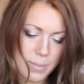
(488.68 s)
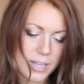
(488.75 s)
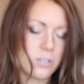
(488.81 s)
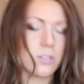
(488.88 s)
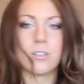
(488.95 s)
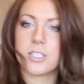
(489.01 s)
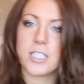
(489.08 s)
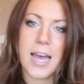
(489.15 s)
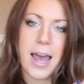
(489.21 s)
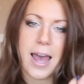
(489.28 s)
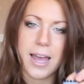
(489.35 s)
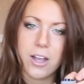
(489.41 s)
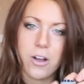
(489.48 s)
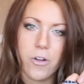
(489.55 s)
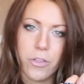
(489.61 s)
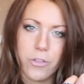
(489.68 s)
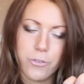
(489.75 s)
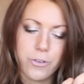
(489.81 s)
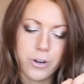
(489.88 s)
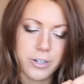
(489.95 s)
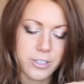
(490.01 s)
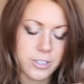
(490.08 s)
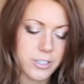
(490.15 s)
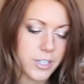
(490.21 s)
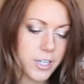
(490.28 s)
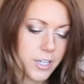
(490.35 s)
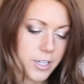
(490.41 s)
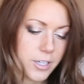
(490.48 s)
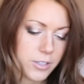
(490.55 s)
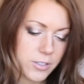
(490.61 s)
metal tag on the front.
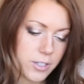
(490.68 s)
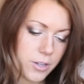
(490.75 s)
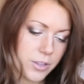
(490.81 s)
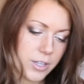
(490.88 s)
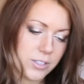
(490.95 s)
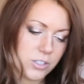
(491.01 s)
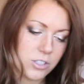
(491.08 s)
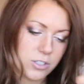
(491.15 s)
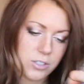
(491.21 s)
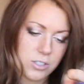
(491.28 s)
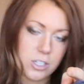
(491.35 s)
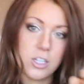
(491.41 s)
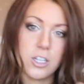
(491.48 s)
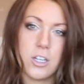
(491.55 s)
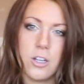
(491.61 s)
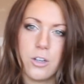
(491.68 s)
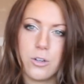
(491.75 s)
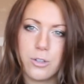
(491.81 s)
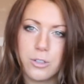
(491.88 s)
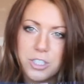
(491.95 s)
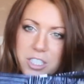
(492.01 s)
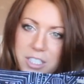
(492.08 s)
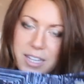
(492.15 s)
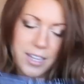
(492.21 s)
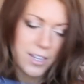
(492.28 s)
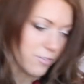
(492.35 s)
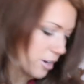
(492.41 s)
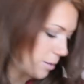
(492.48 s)
So these are just gorgeous. Thank you